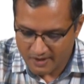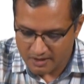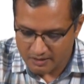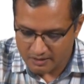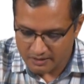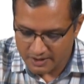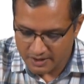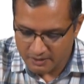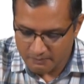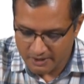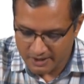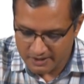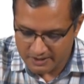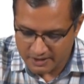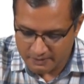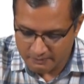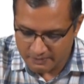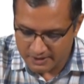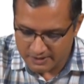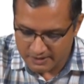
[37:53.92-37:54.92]
d by d
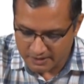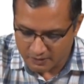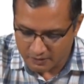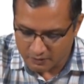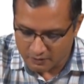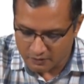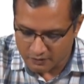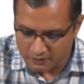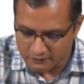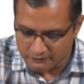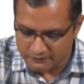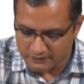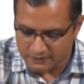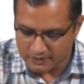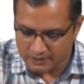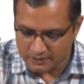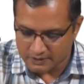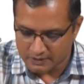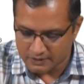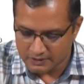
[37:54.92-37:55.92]
beta of
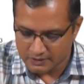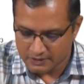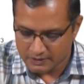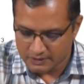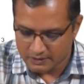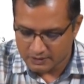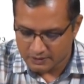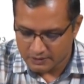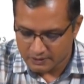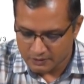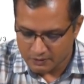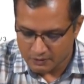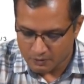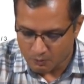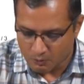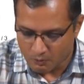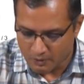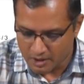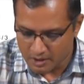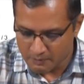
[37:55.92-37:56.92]

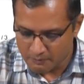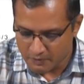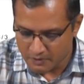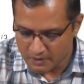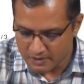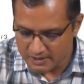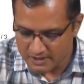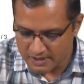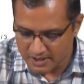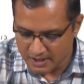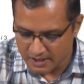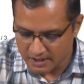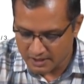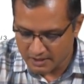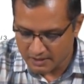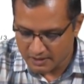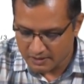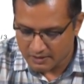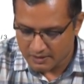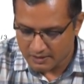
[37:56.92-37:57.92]
1 upon z
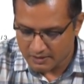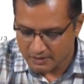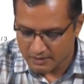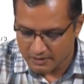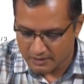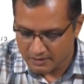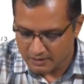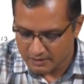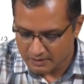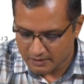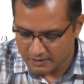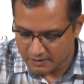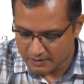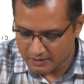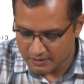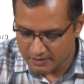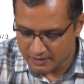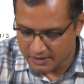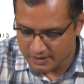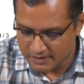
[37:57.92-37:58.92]

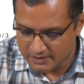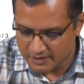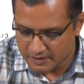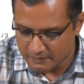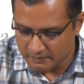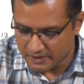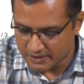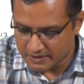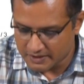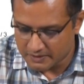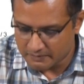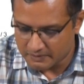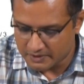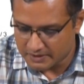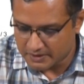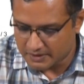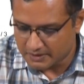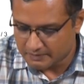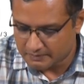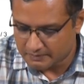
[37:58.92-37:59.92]
dz by d beta.